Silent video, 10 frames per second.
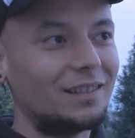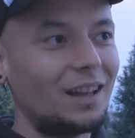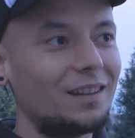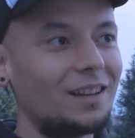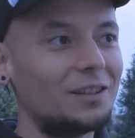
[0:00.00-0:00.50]

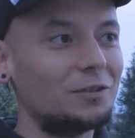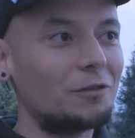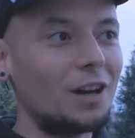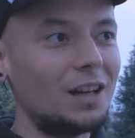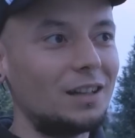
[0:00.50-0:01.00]
they tell you
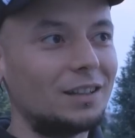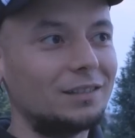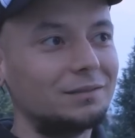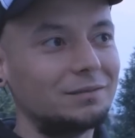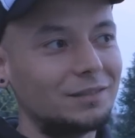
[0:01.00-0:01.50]
run.
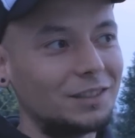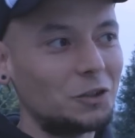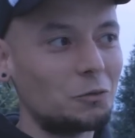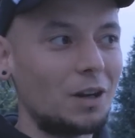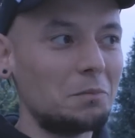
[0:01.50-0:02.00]

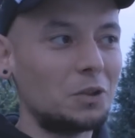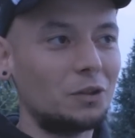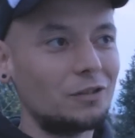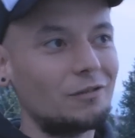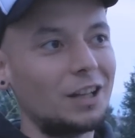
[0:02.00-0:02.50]
You run
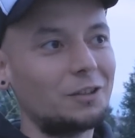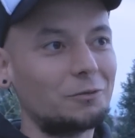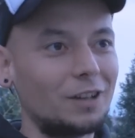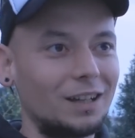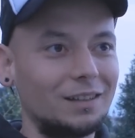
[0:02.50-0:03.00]
because you like
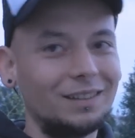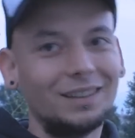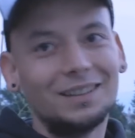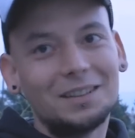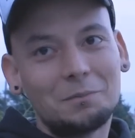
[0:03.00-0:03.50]
to run.
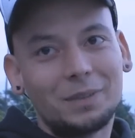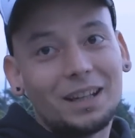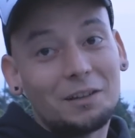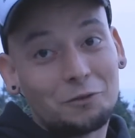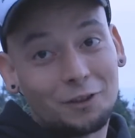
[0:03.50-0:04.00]
But
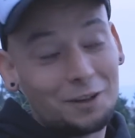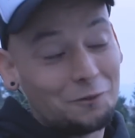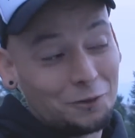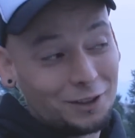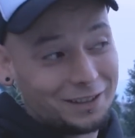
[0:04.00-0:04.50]
then if you
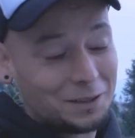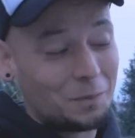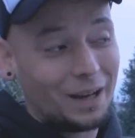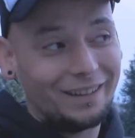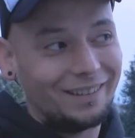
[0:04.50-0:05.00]
arrive first, it's
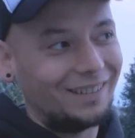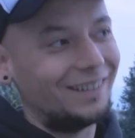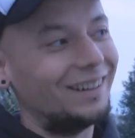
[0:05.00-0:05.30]
better.